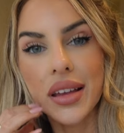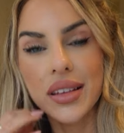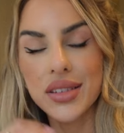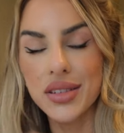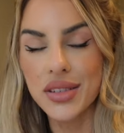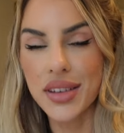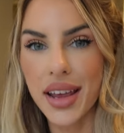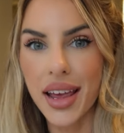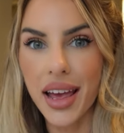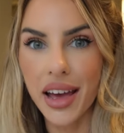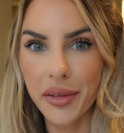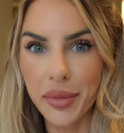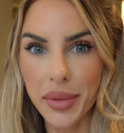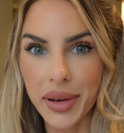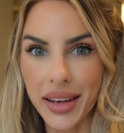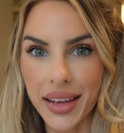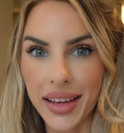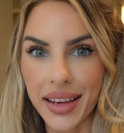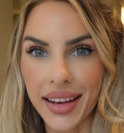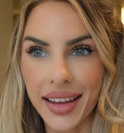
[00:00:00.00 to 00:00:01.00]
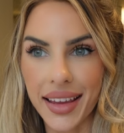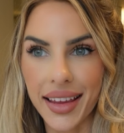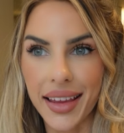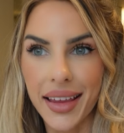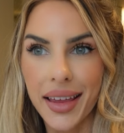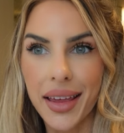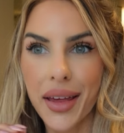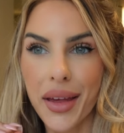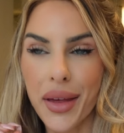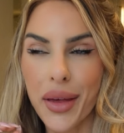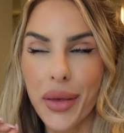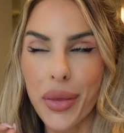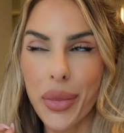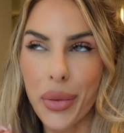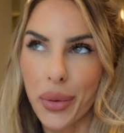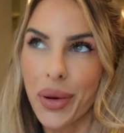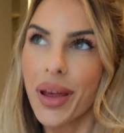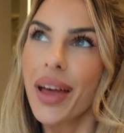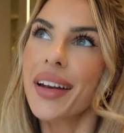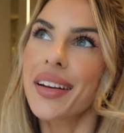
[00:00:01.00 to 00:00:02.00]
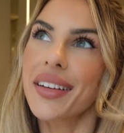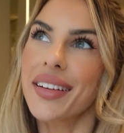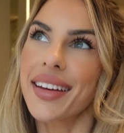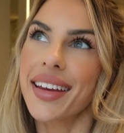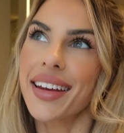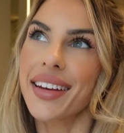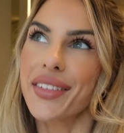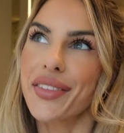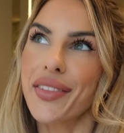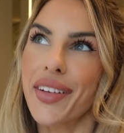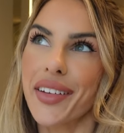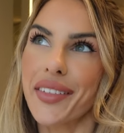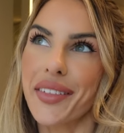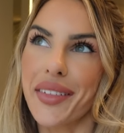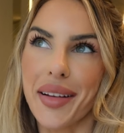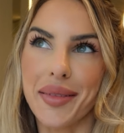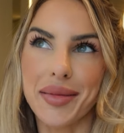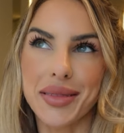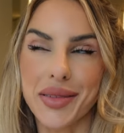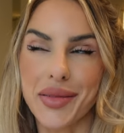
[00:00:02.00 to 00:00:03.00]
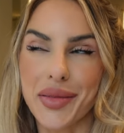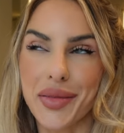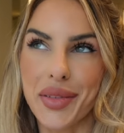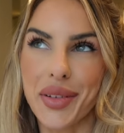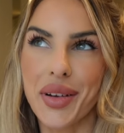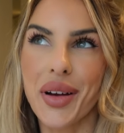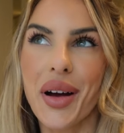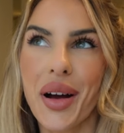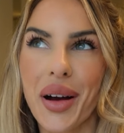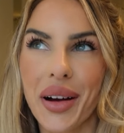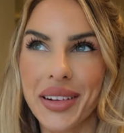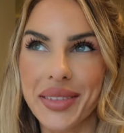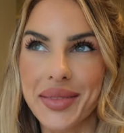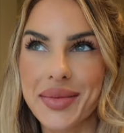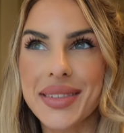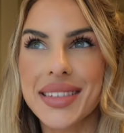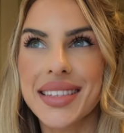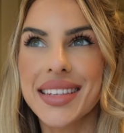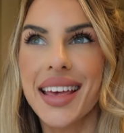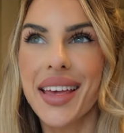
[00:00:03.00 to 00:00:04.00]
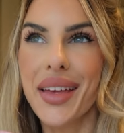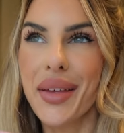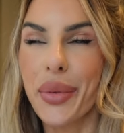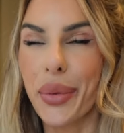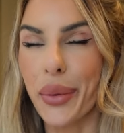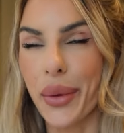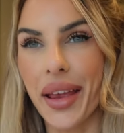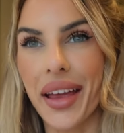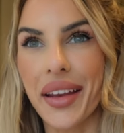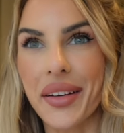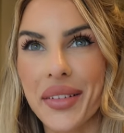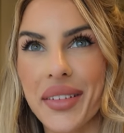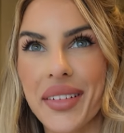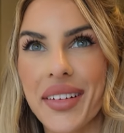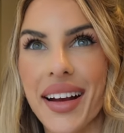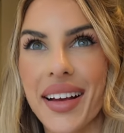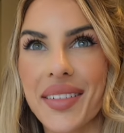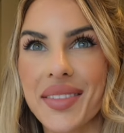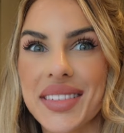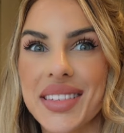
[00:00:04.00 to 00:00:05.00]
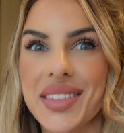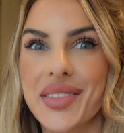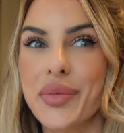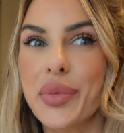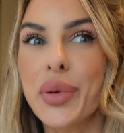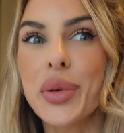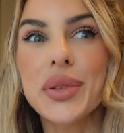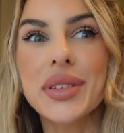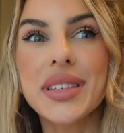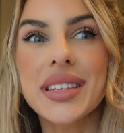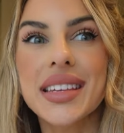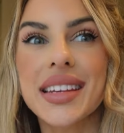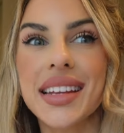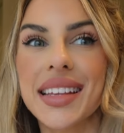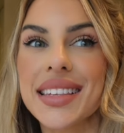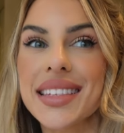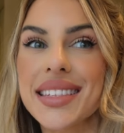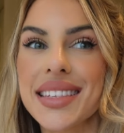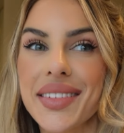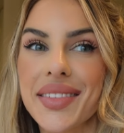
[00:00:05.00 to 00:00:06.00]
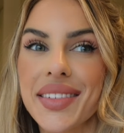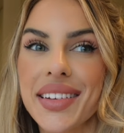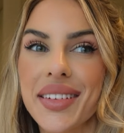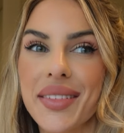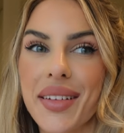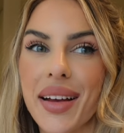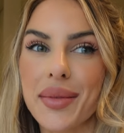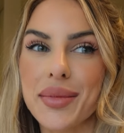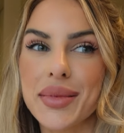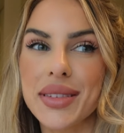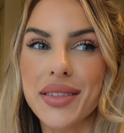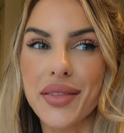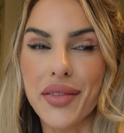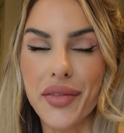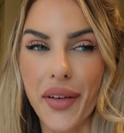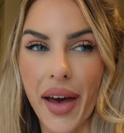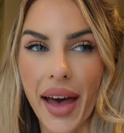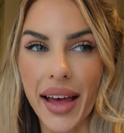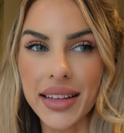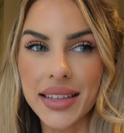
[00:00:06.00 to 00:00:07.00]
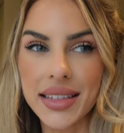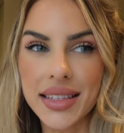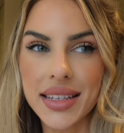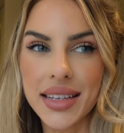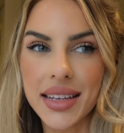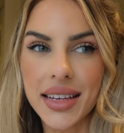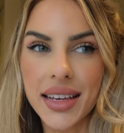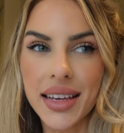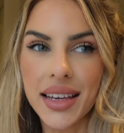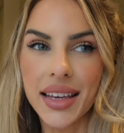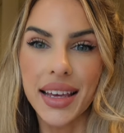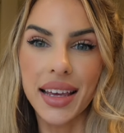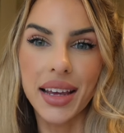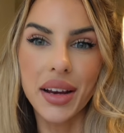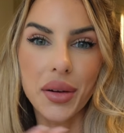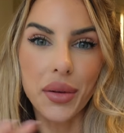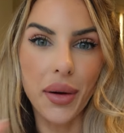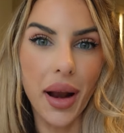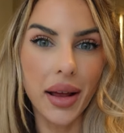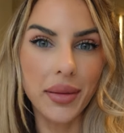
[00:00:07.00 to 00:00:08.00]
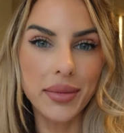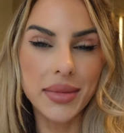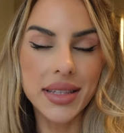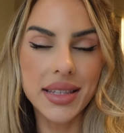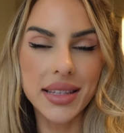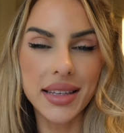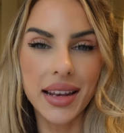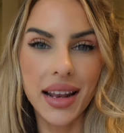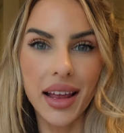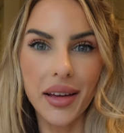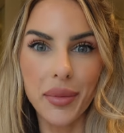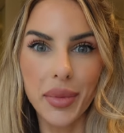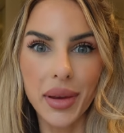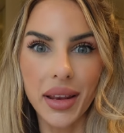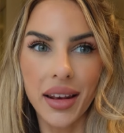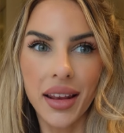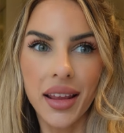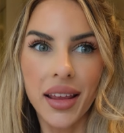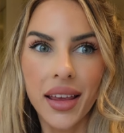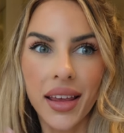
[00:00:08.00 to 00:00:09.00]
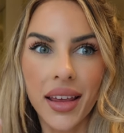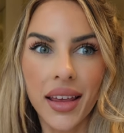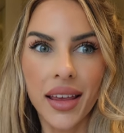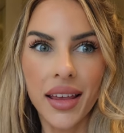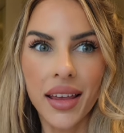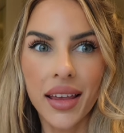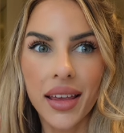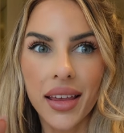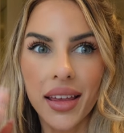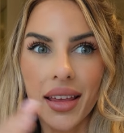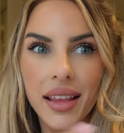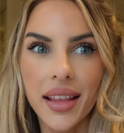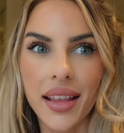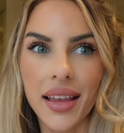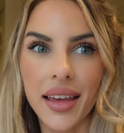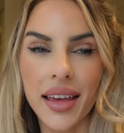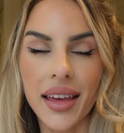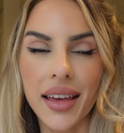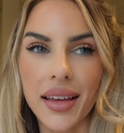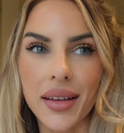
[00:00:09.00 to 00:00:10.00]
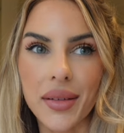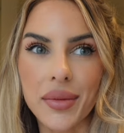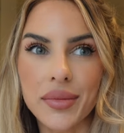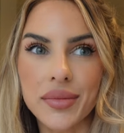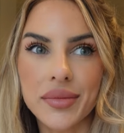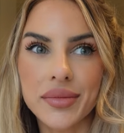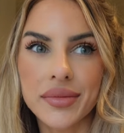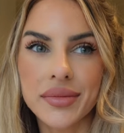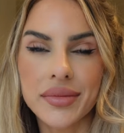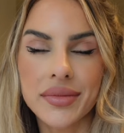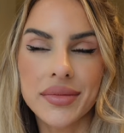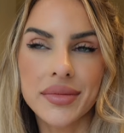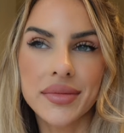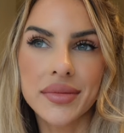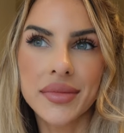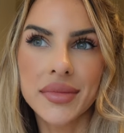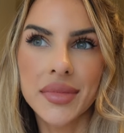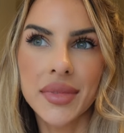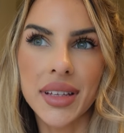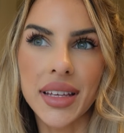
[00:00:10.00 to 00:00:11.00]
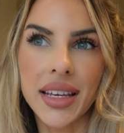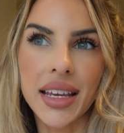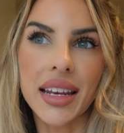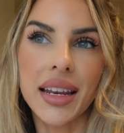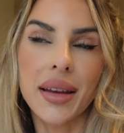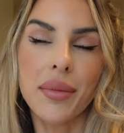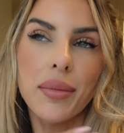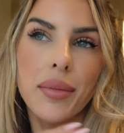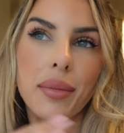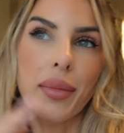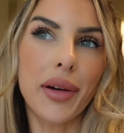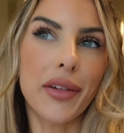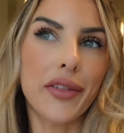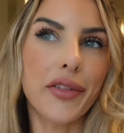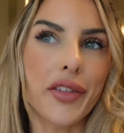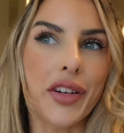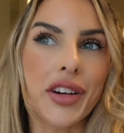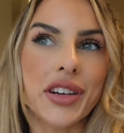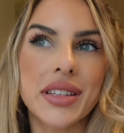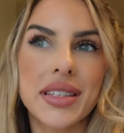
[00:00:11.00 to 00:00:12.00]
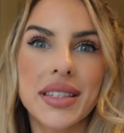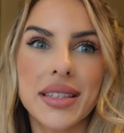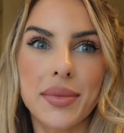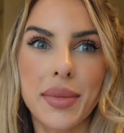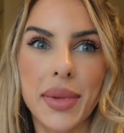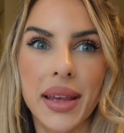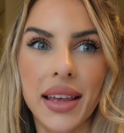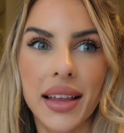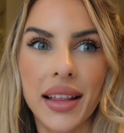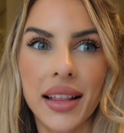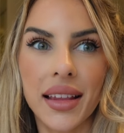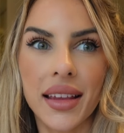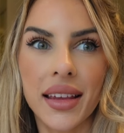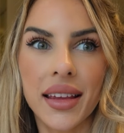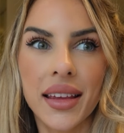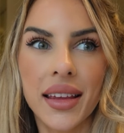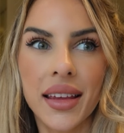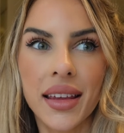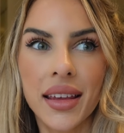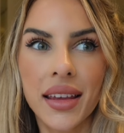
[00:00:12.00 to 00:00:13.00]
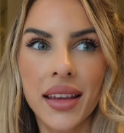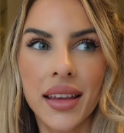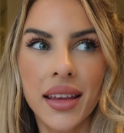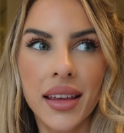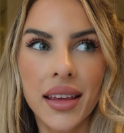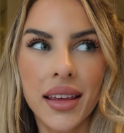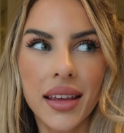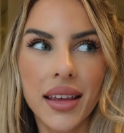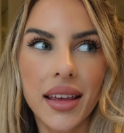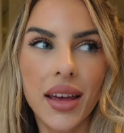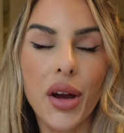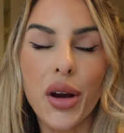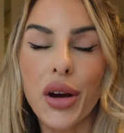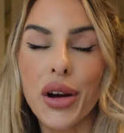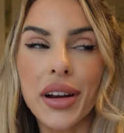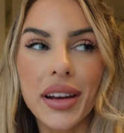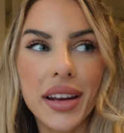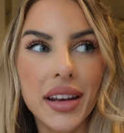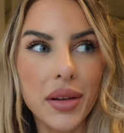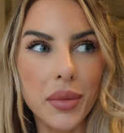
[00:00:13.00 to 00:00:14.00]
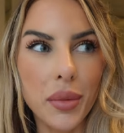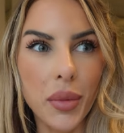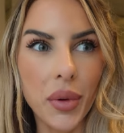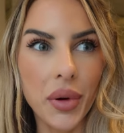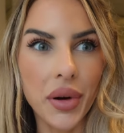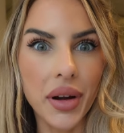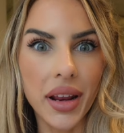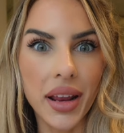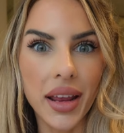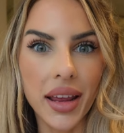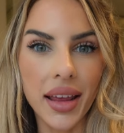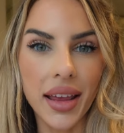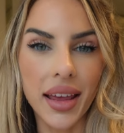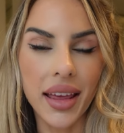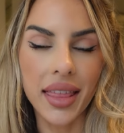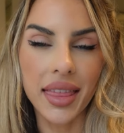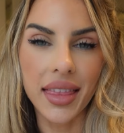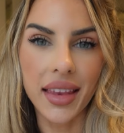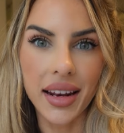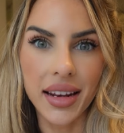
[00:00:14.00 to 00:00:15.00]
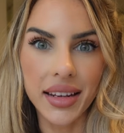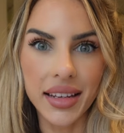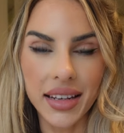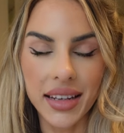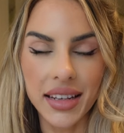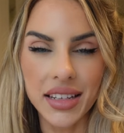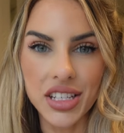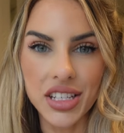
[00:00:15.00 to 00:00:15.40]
today I've been eating 385 grams of carbs, 300 grams of protein and 70 grams fat in grams and I've been uh, eating my first meal early in the morning and then I did a